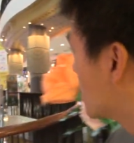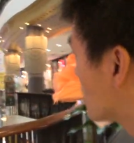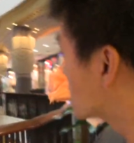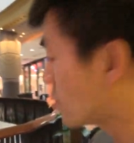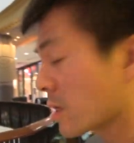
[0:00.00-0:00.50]

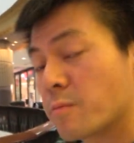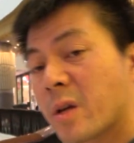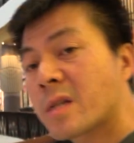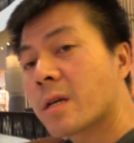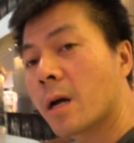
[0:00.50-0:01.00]
It's quite
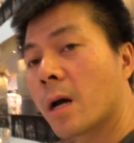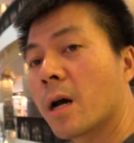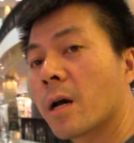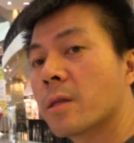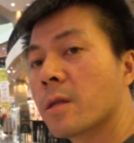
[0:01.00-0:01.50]
big
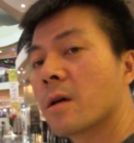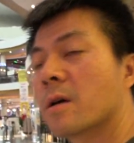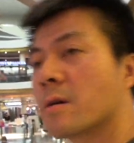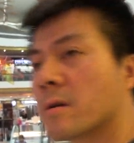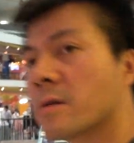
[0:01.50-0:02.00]
and
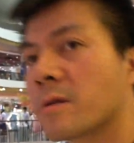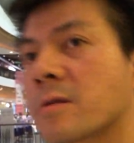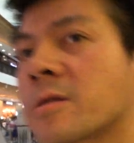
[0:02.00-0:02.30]
uh,